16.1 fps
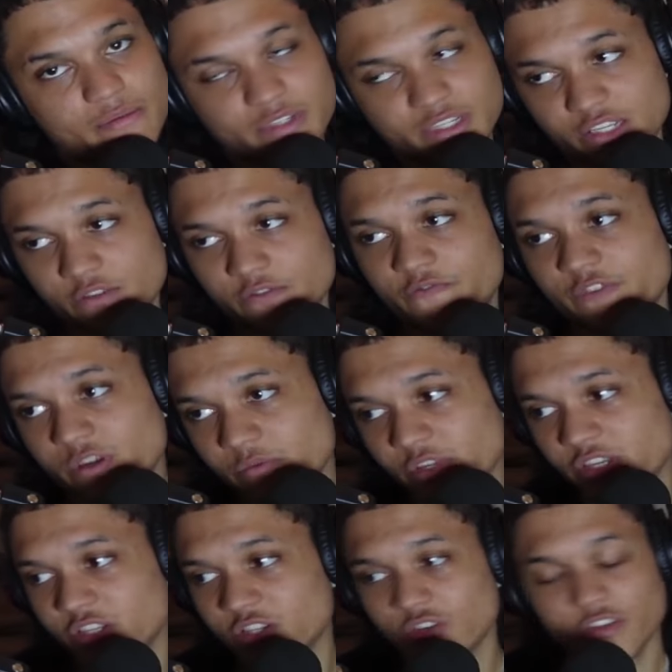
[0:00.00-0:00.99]
You feel me? There's
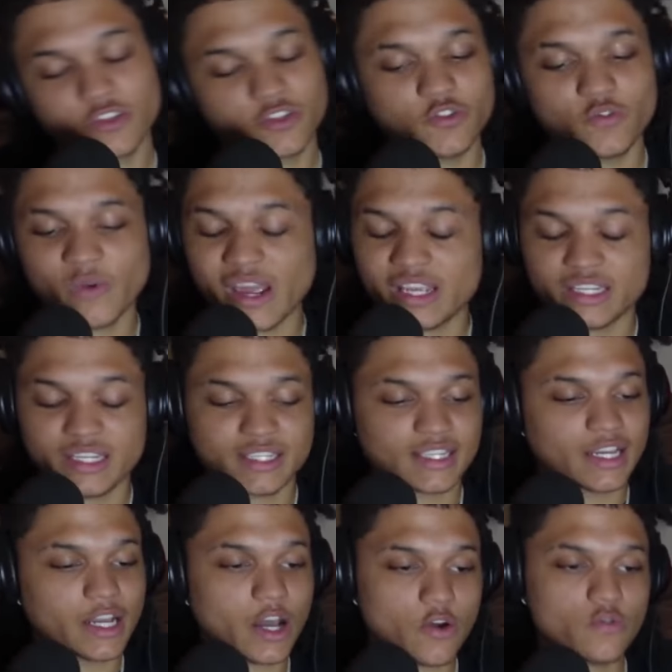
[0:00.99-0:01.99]
only two ways this can
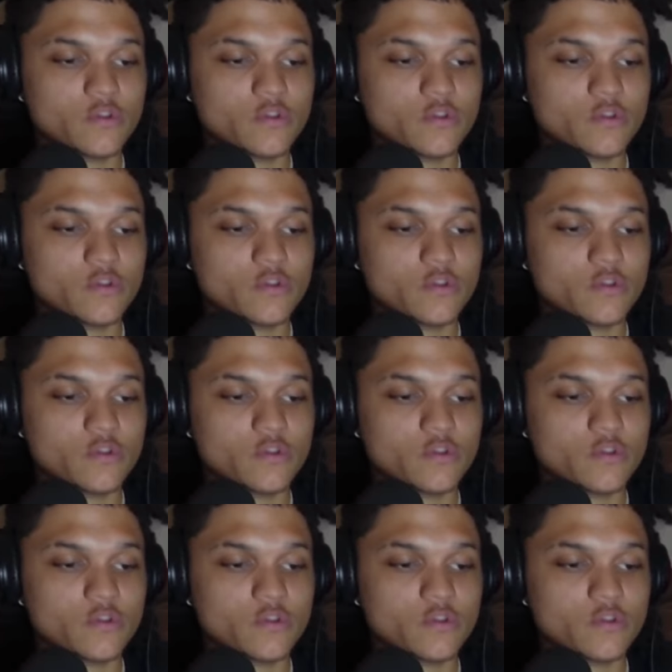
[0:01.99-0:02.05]
go.